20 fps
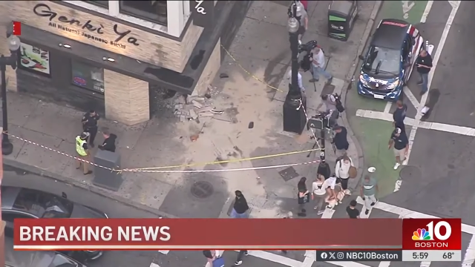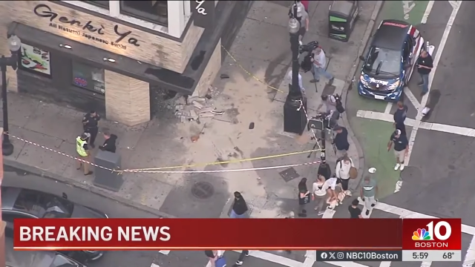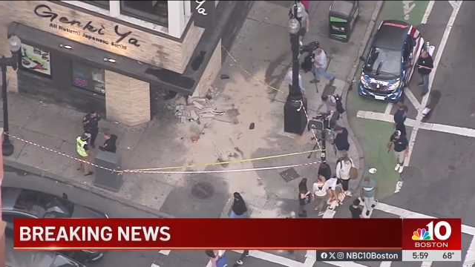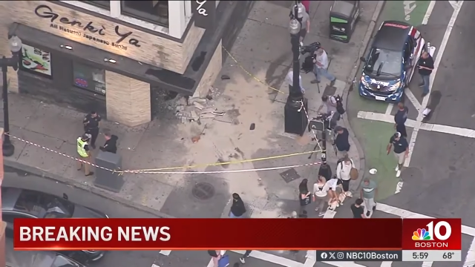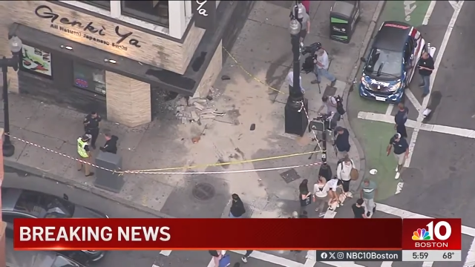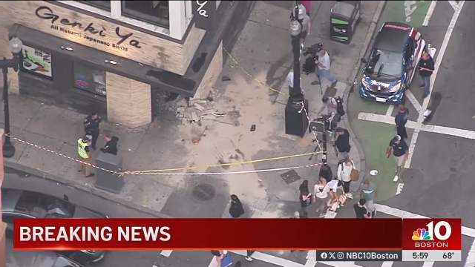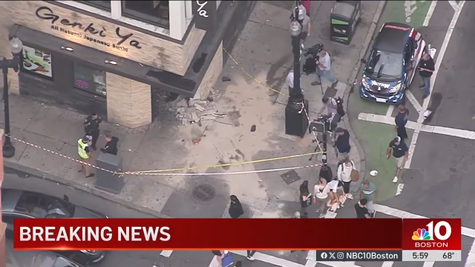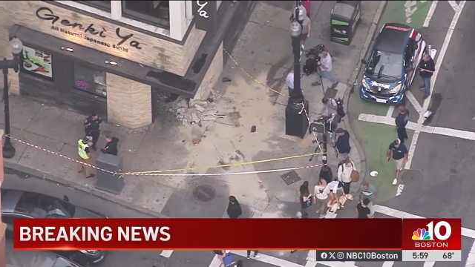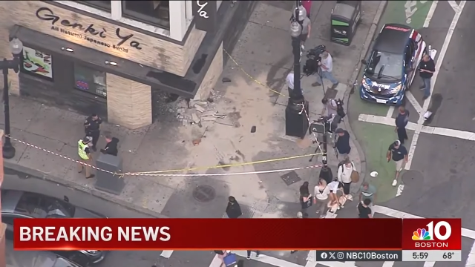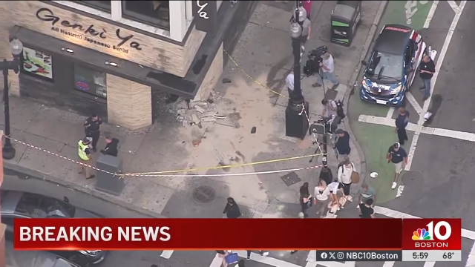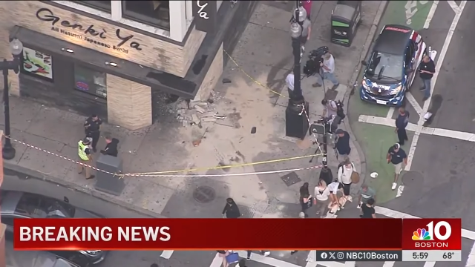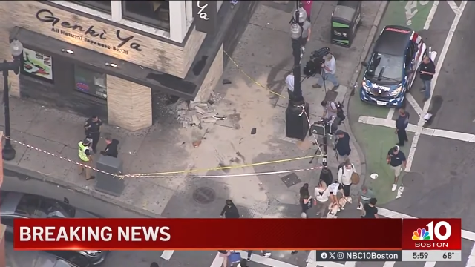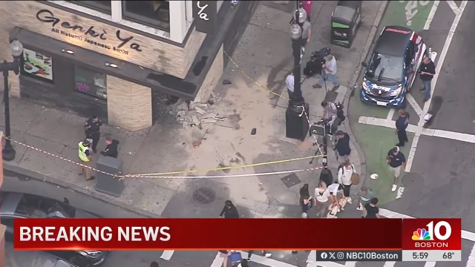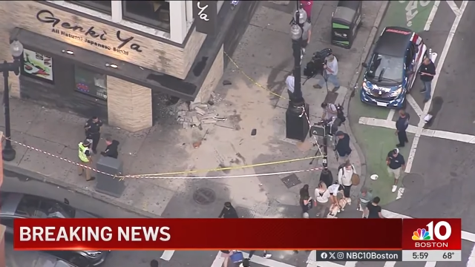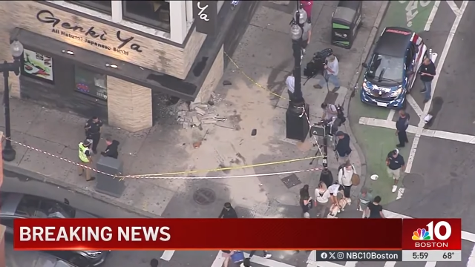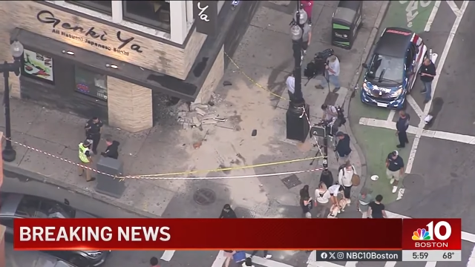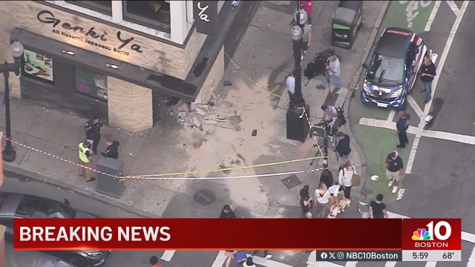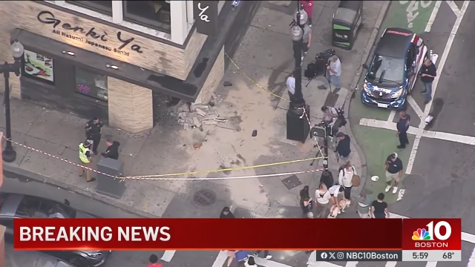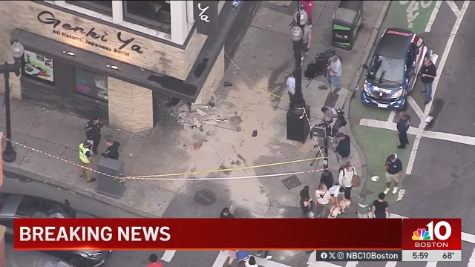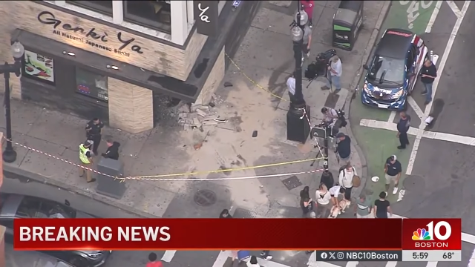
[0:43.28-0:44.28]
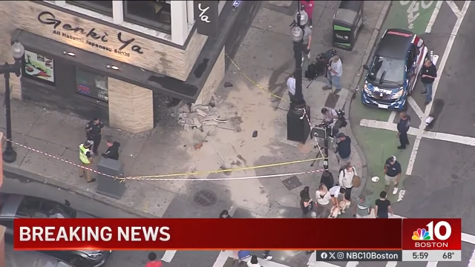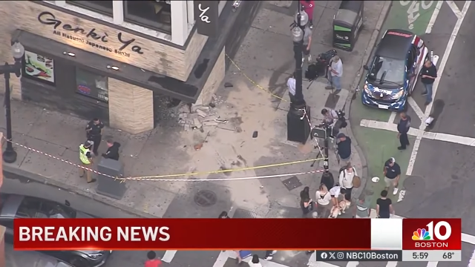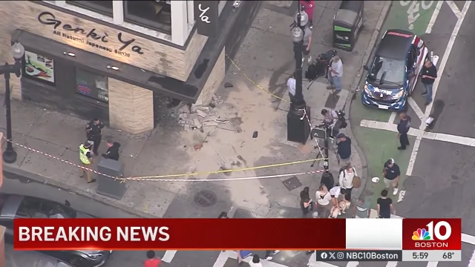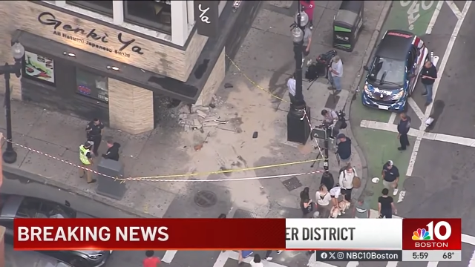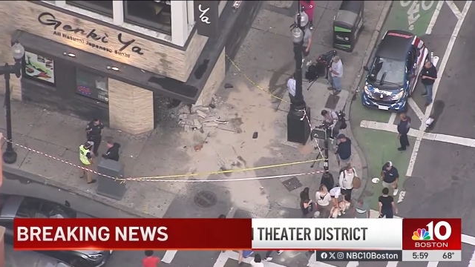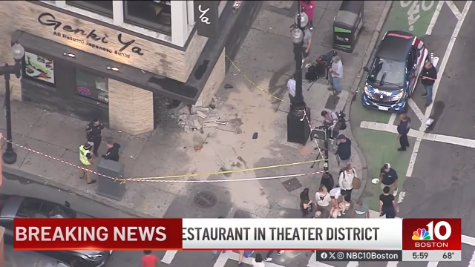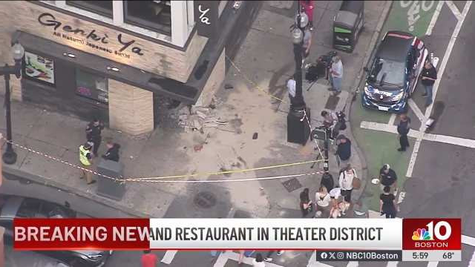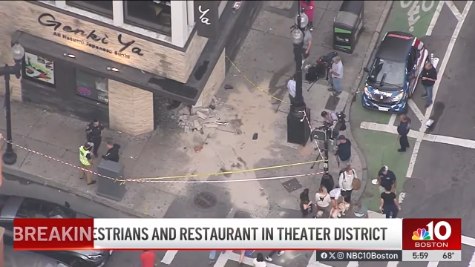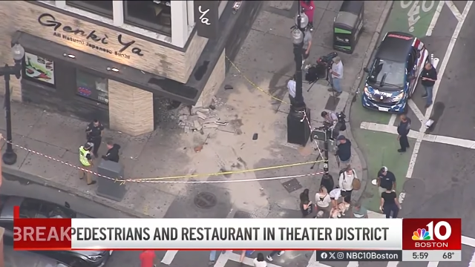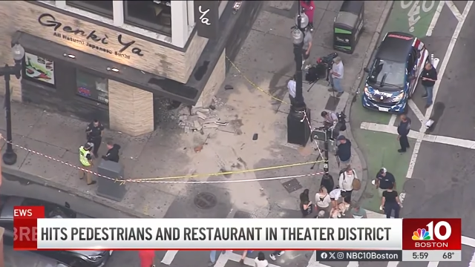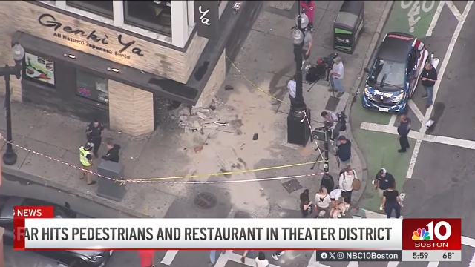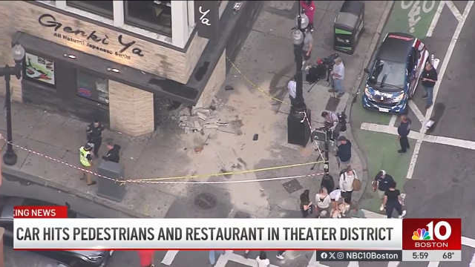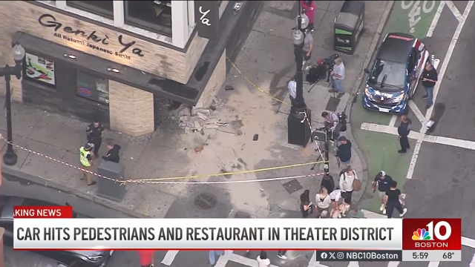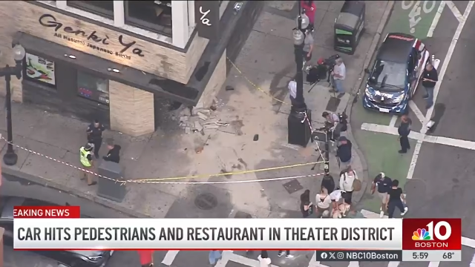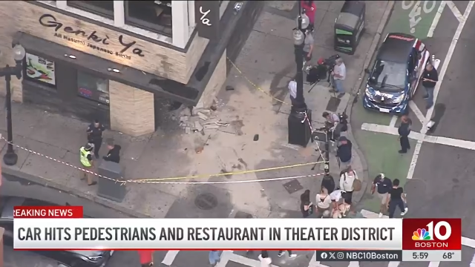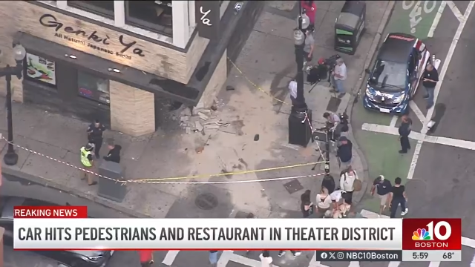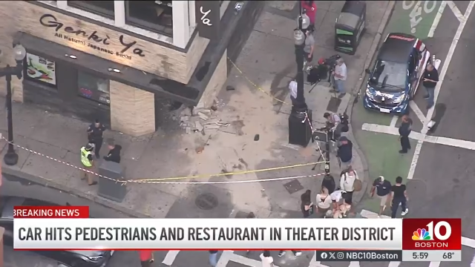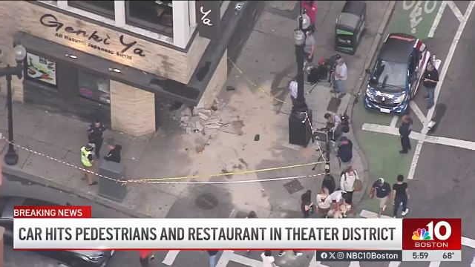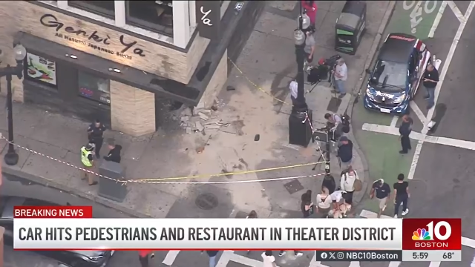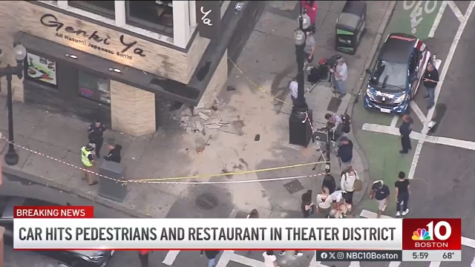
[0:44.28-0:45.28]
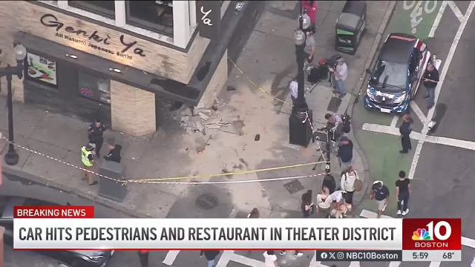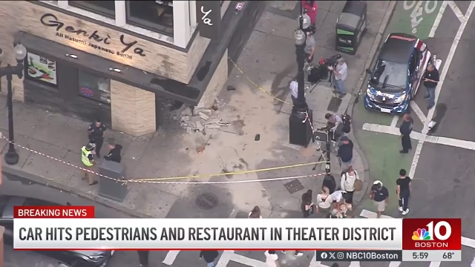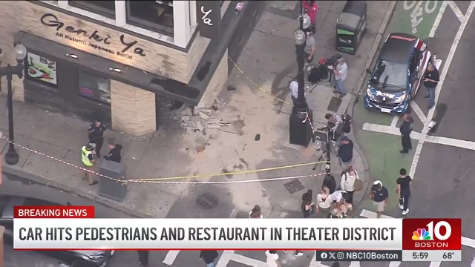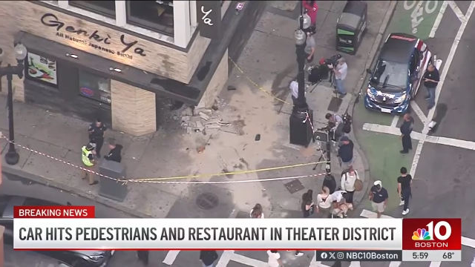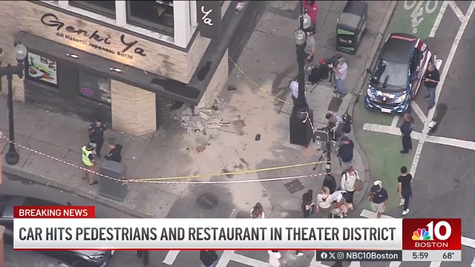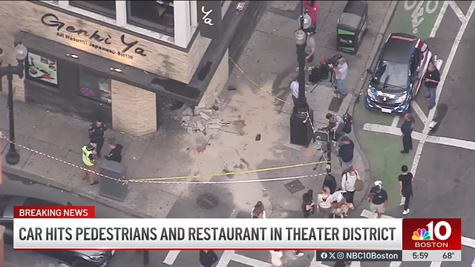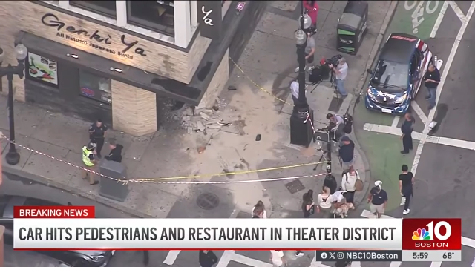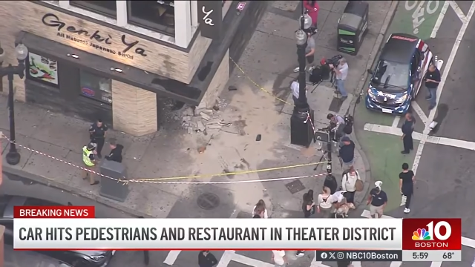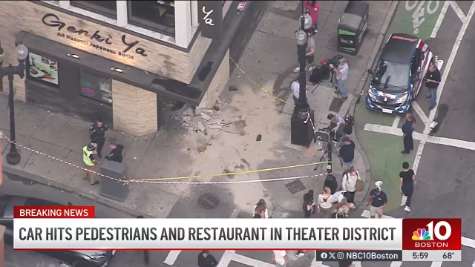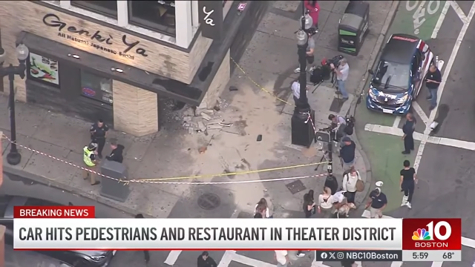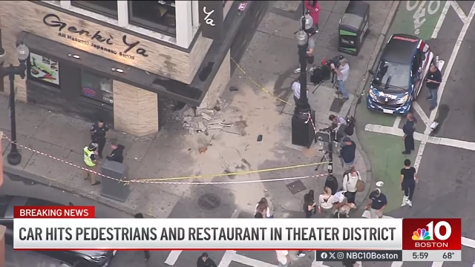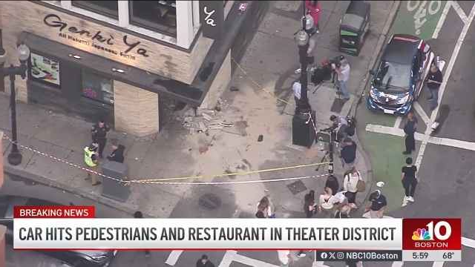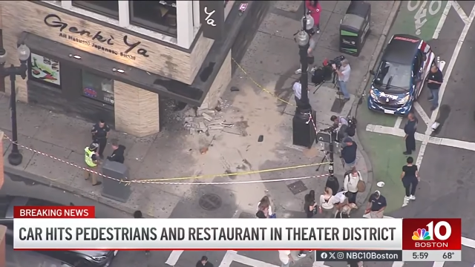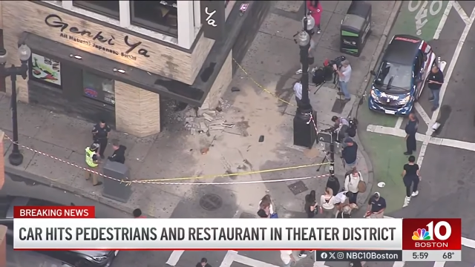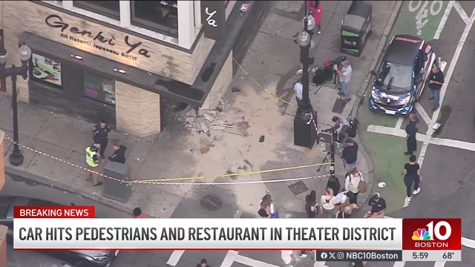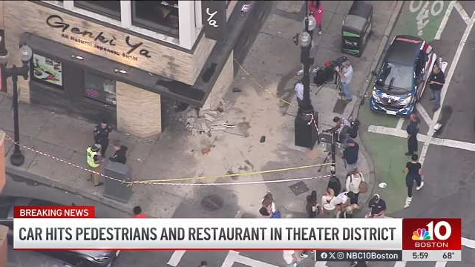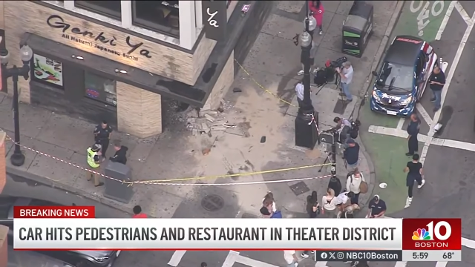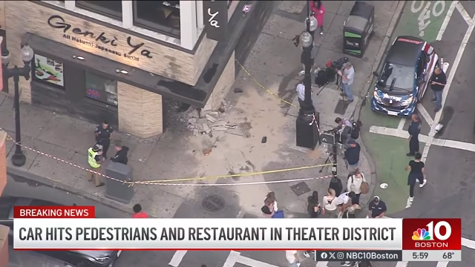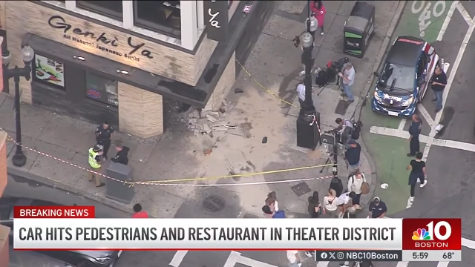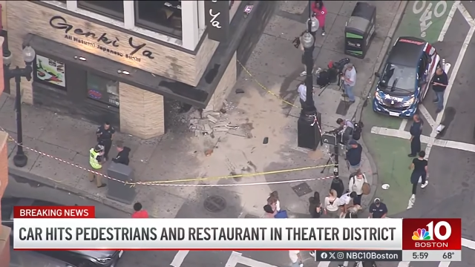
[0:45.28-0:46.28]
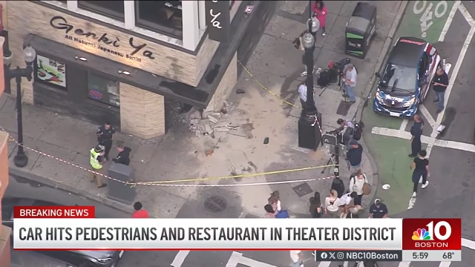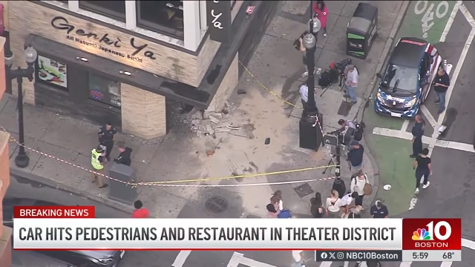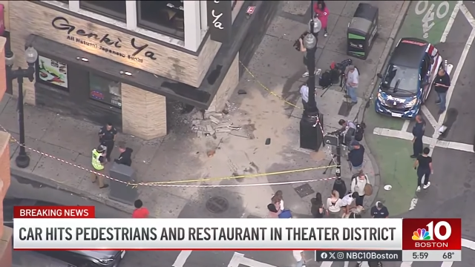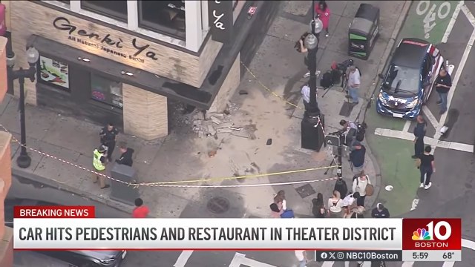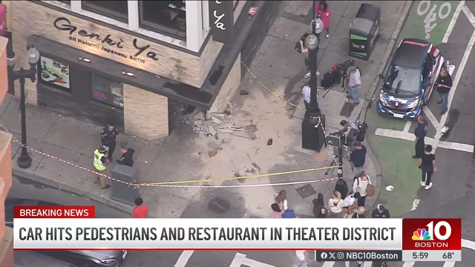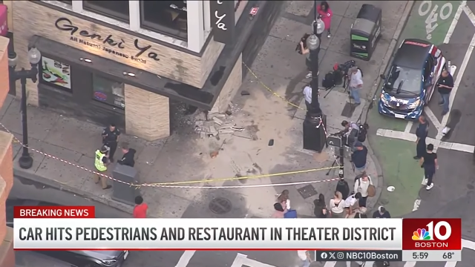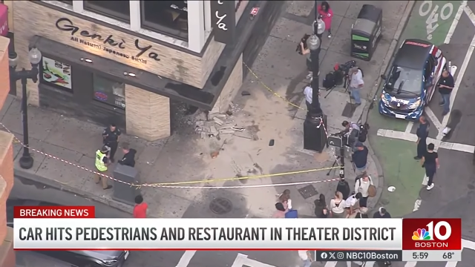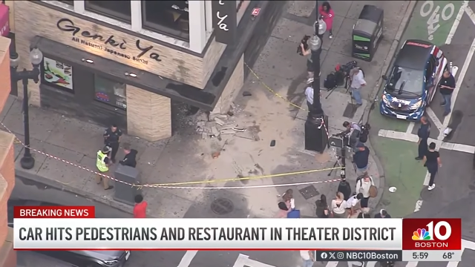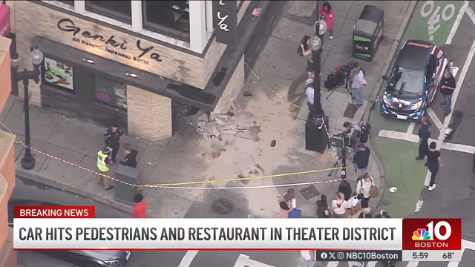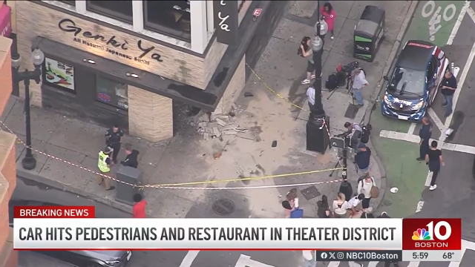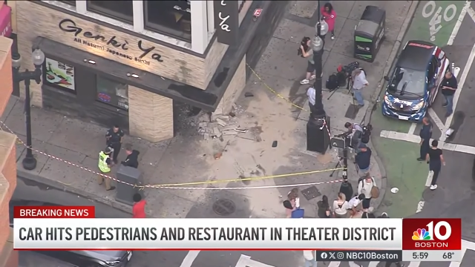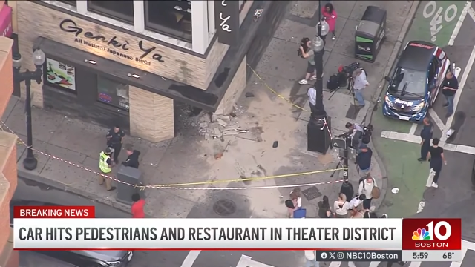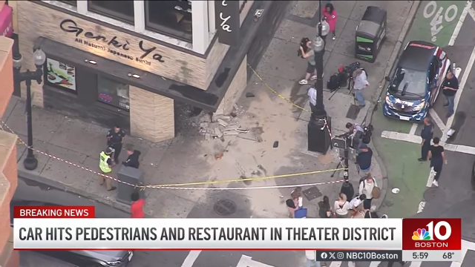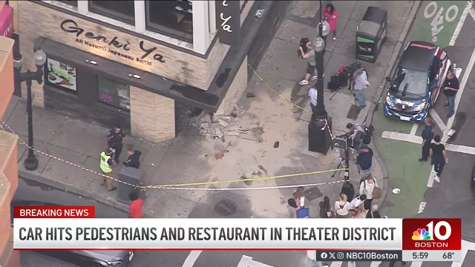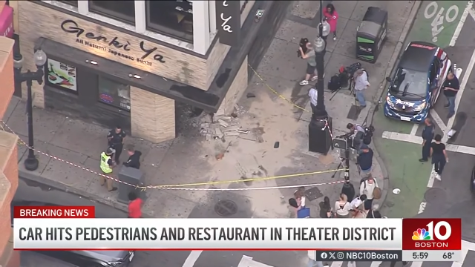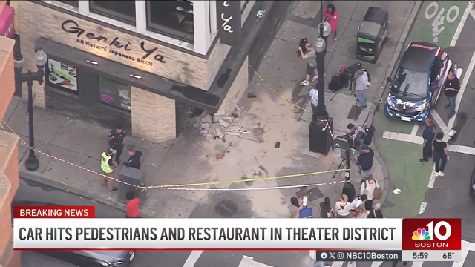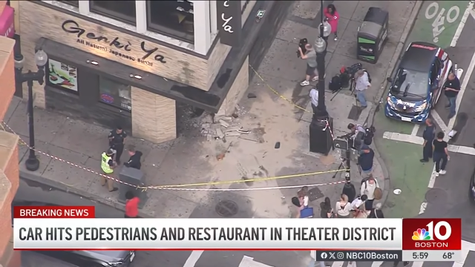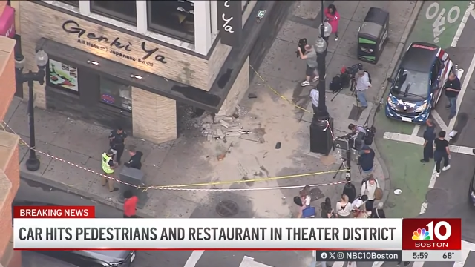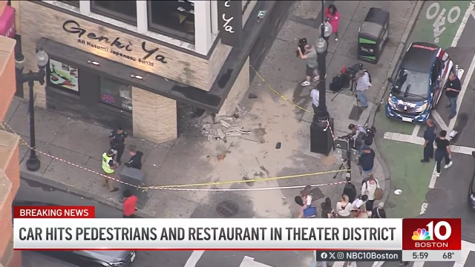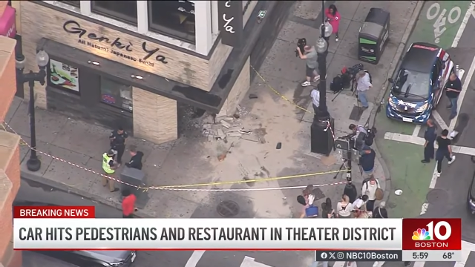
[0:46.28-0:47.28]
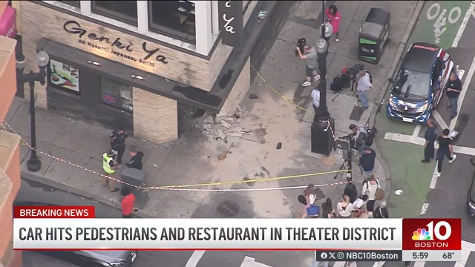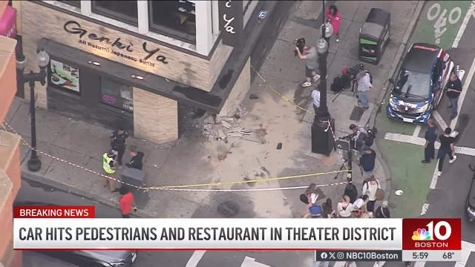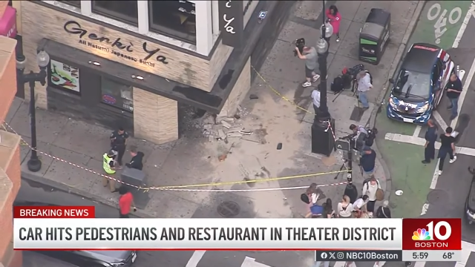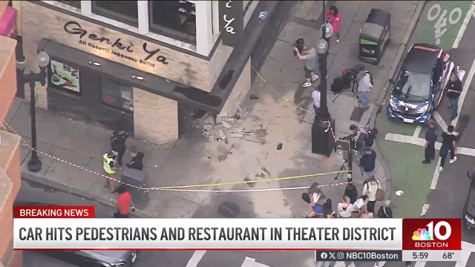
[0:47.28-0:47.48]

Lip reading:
(no speaker visible)